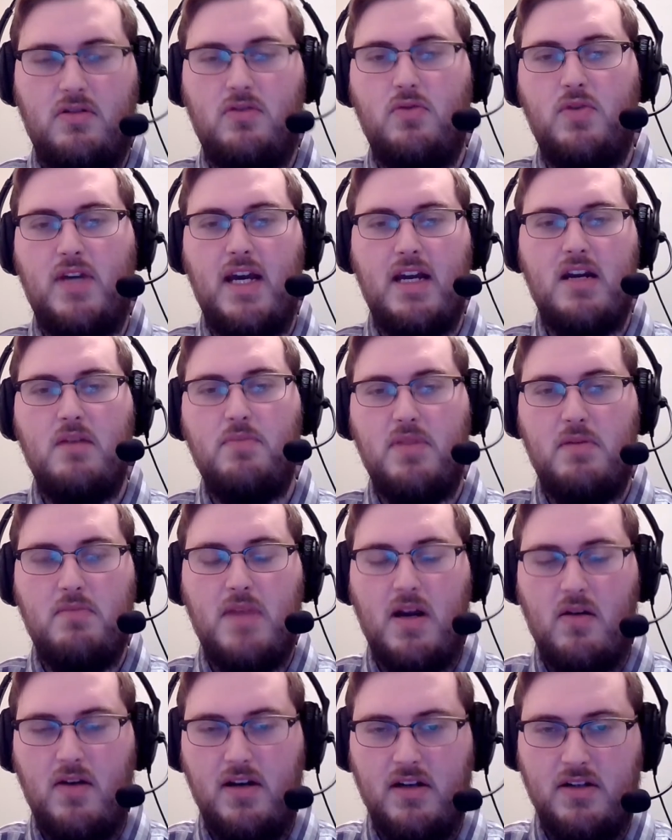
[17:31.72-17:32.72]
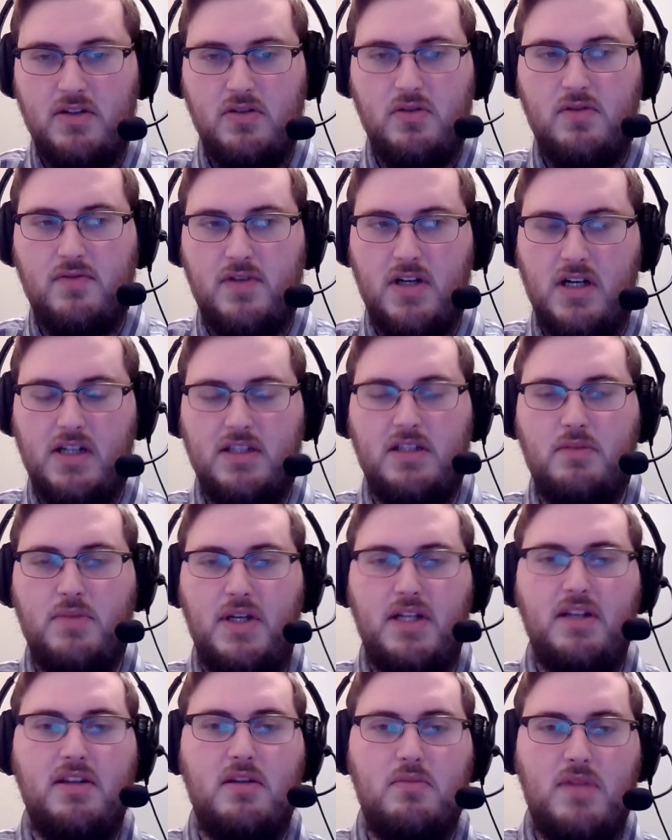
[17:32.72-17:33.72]
You cannot be married until you've
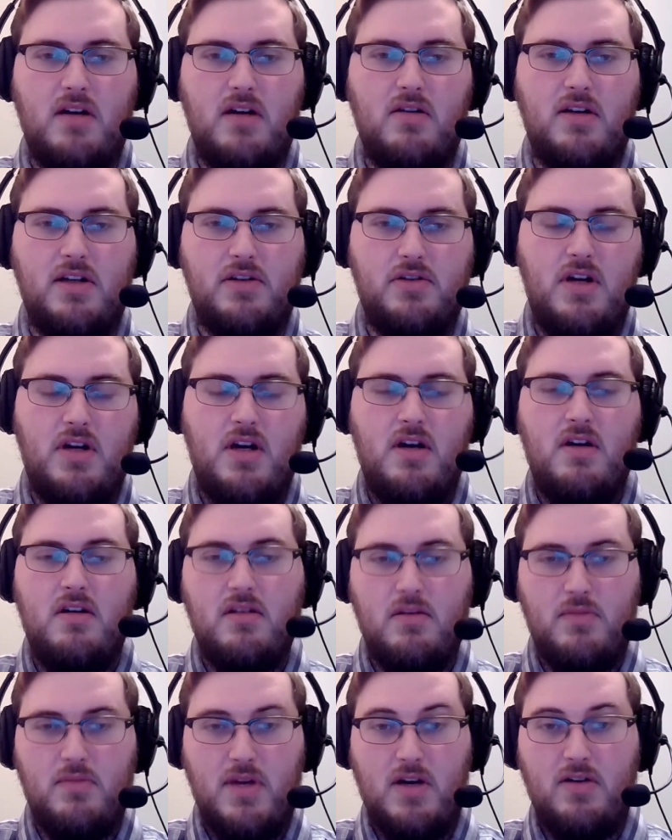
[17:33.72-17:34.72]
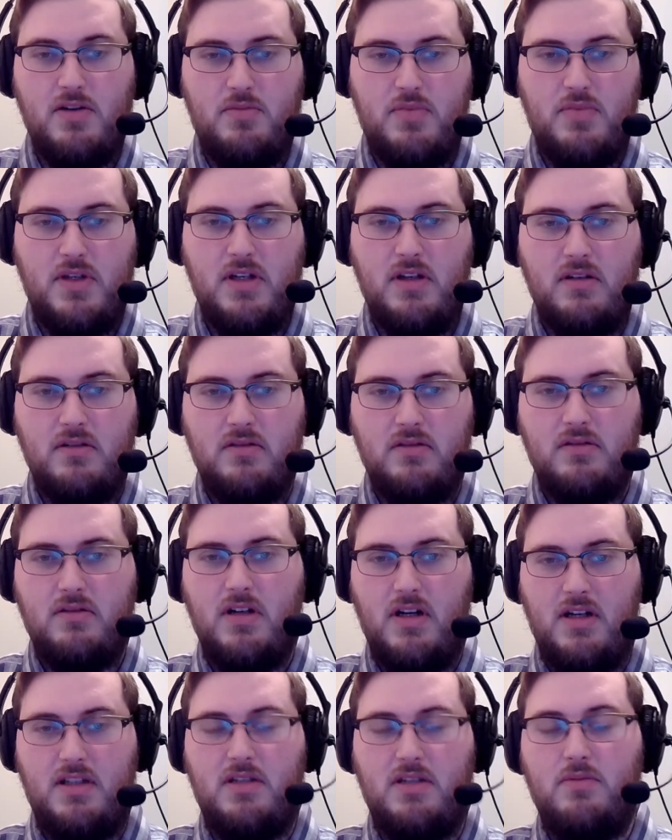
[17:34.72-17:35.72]
consummated the marriage, the marriage being
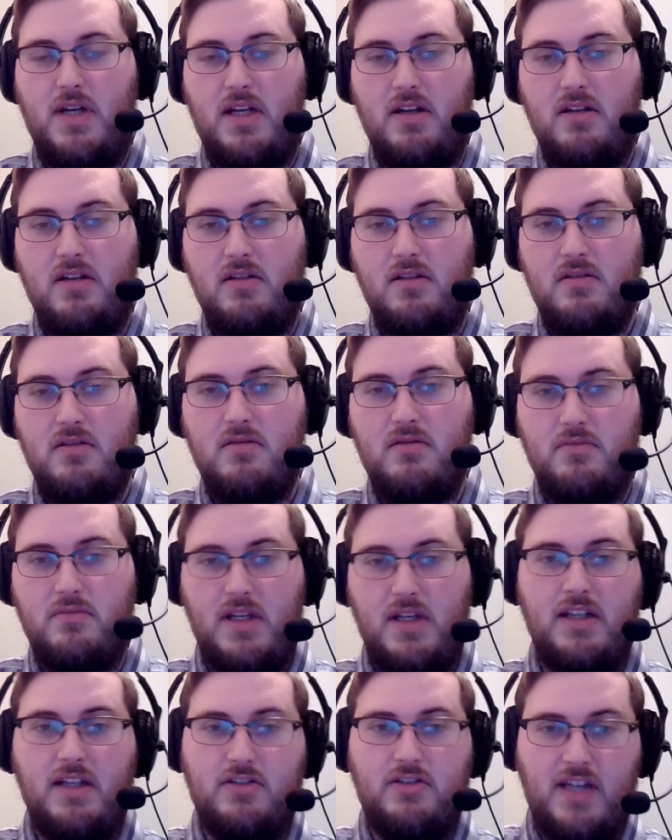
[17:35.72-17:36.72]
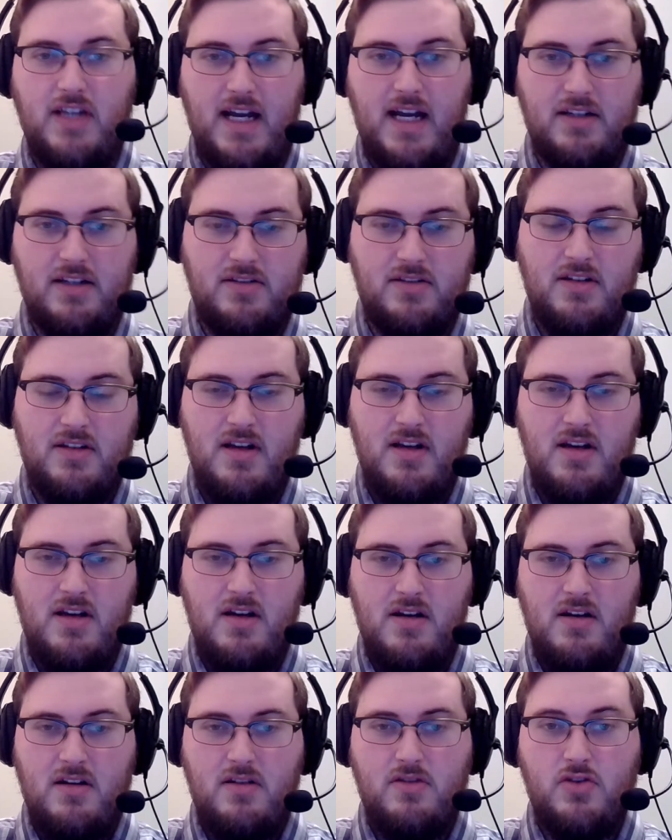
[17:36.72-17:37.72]
consummated, meaning sex
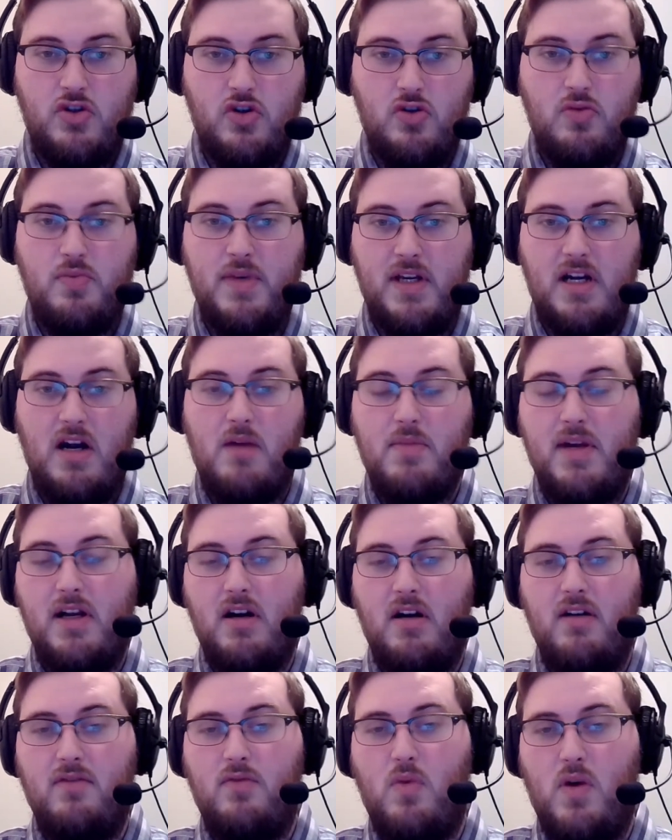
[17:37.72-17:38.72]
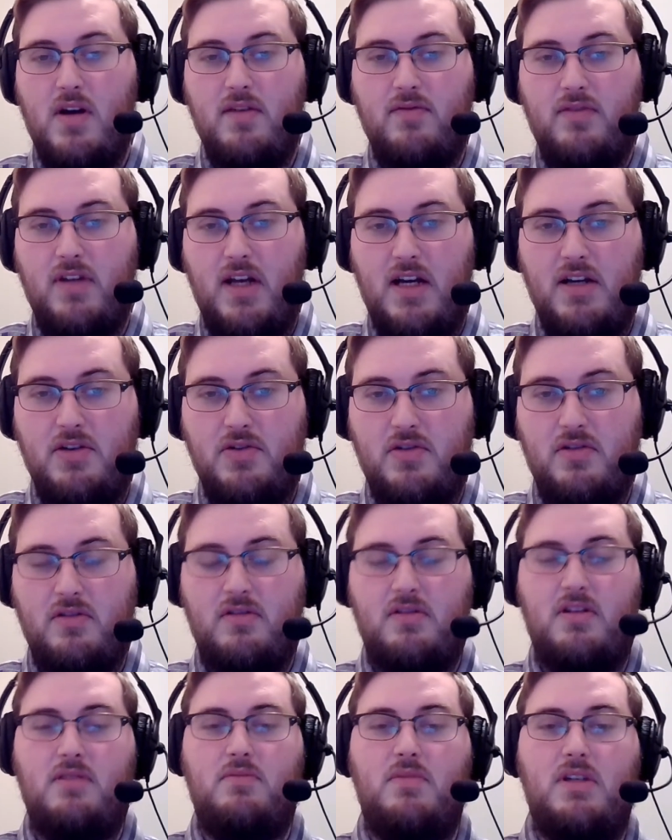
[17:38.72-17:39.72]
to becoming of one flesh.
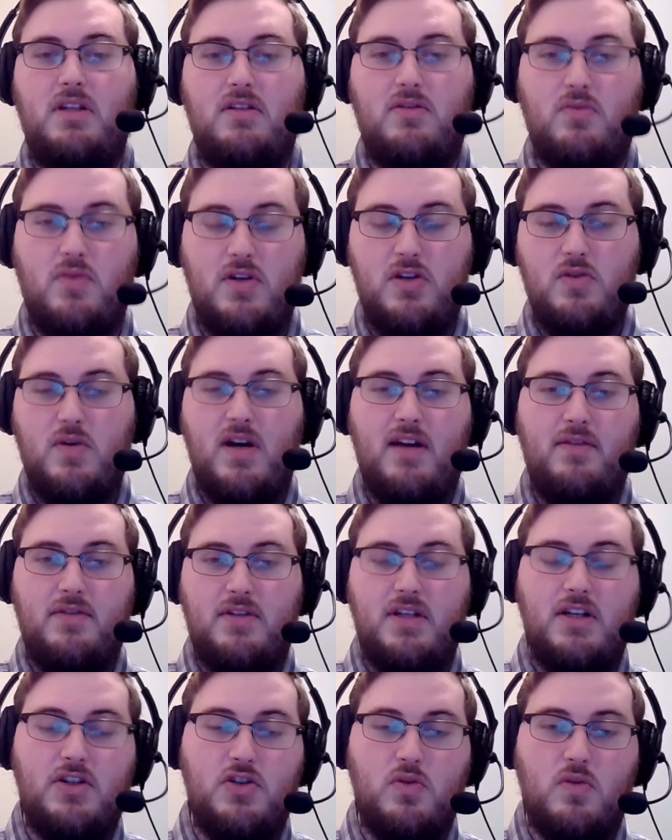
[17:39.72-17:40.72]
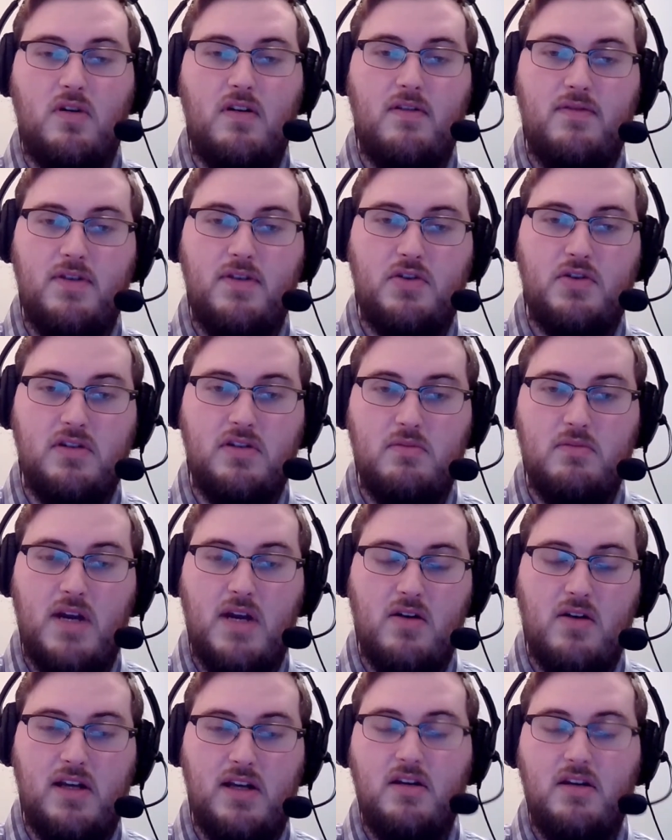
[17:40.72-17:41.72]
That means when you have sex, you are officially
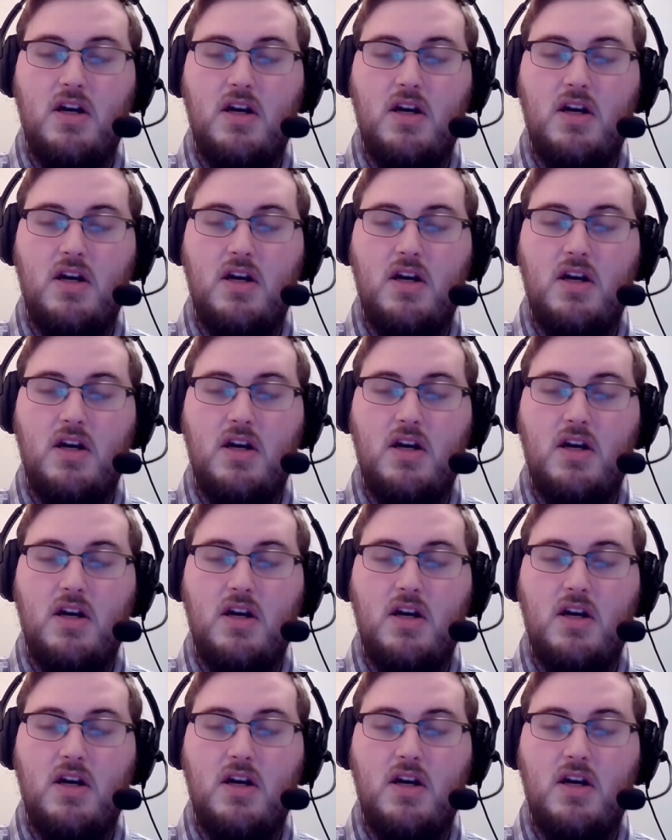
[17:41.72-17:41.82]
married.